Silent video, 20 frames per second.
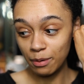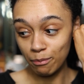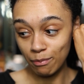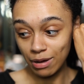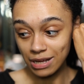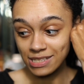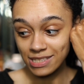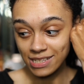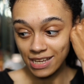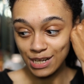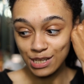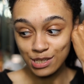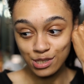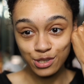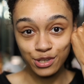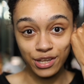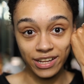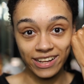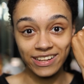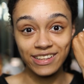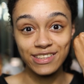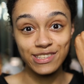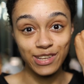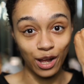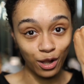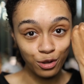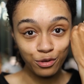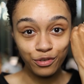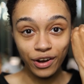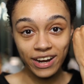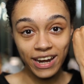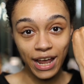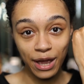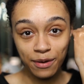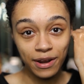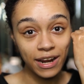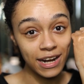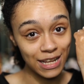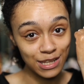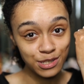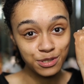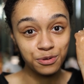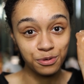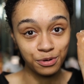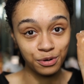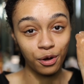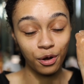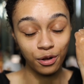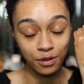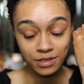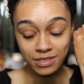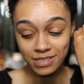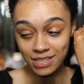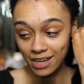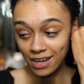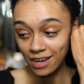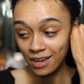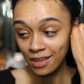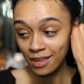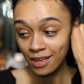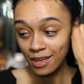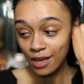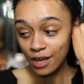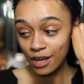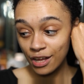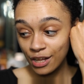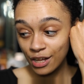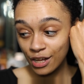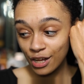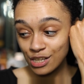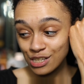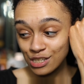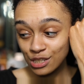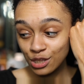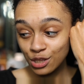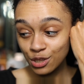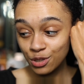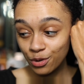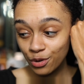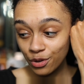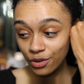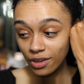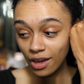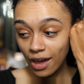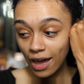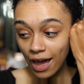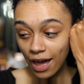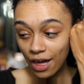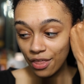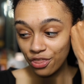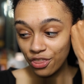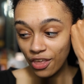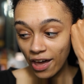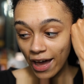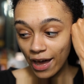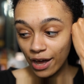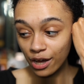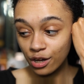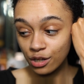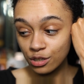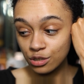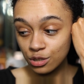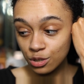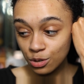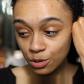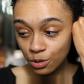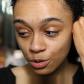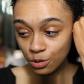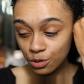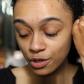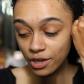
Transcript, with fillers: my skin is looking dull right now and I need to go on holiday because look at that glow.